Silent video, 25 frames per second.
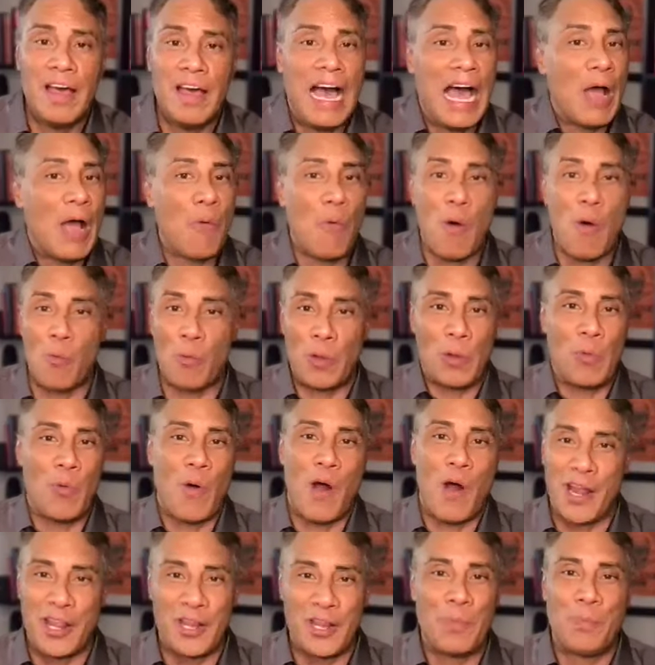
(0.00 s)
We
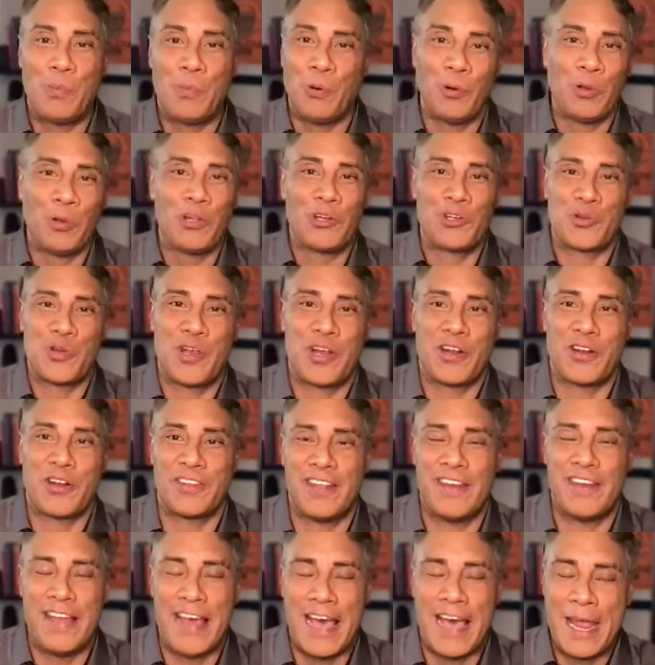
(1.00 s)
wanted to pull the trigger
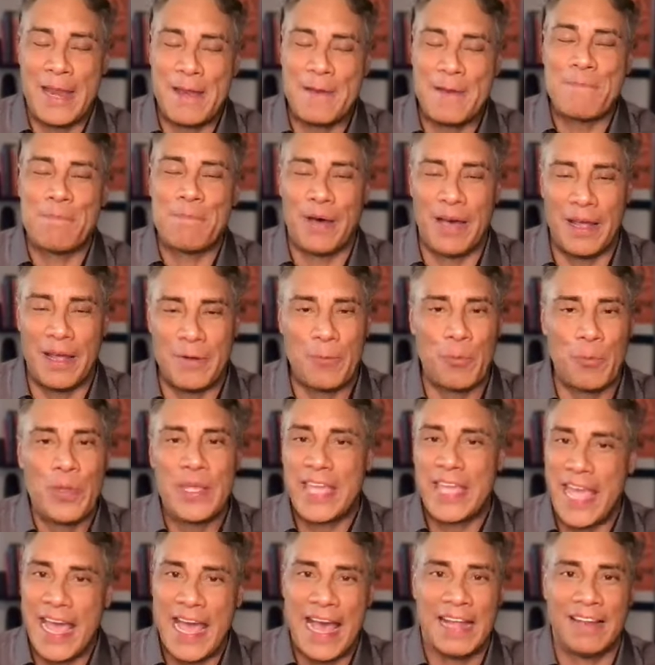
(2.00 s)
tonight, but we
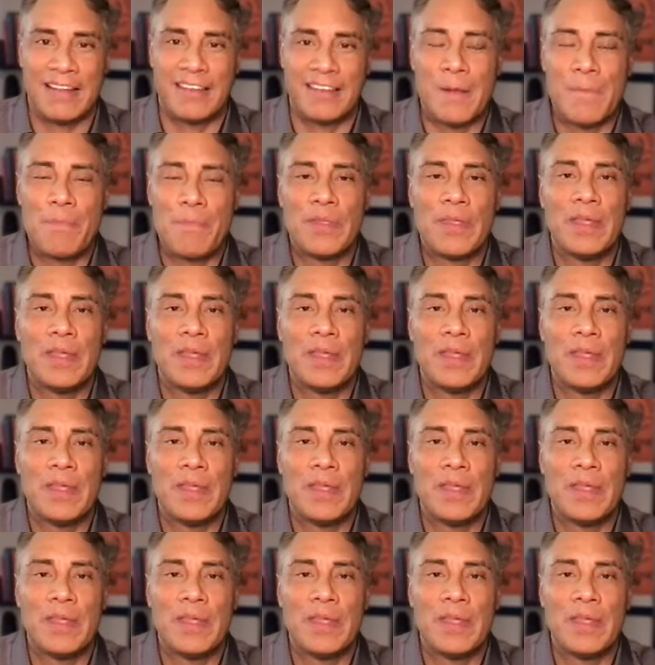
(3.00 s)
can't.